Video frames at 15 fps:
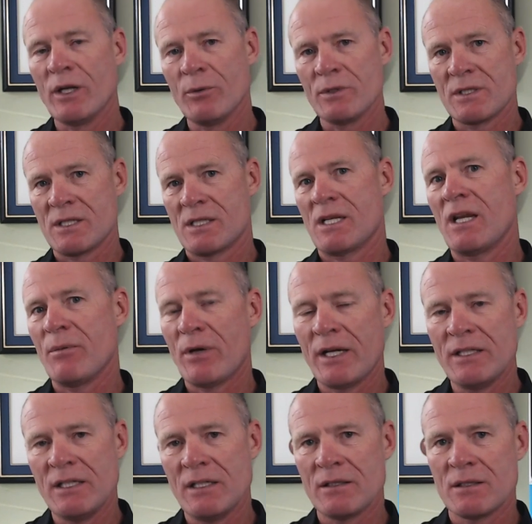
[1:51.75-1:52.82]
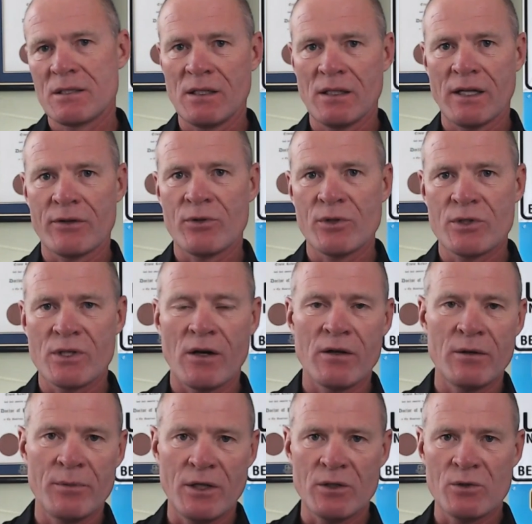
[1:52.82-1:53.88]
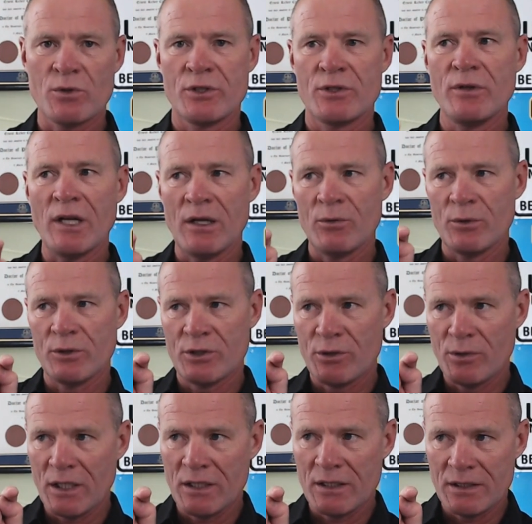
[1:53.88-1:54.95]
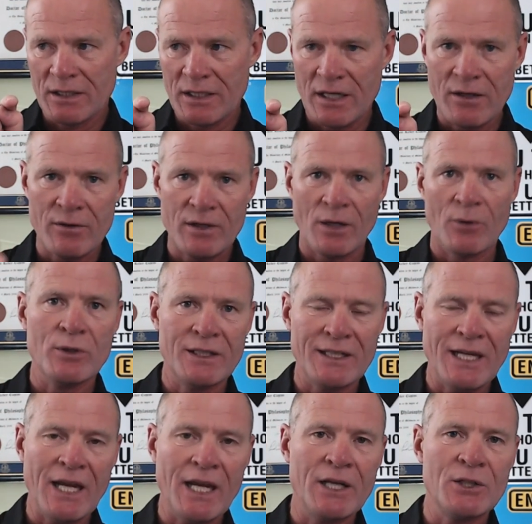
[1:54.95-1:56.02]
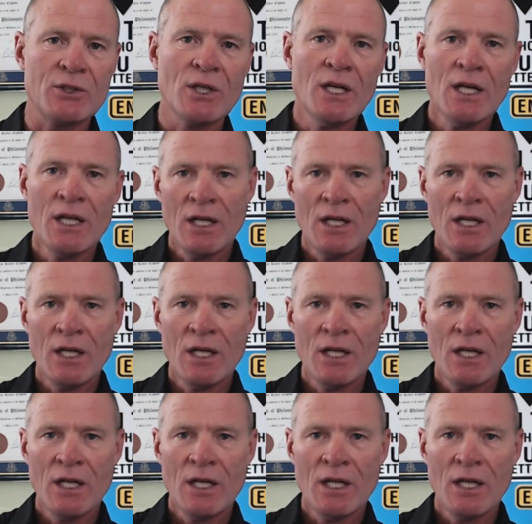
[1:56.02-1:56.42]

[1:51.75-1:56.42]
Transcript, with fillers: It was the same idea as the electric starter, because what you needed was, you needed a gear that would engage.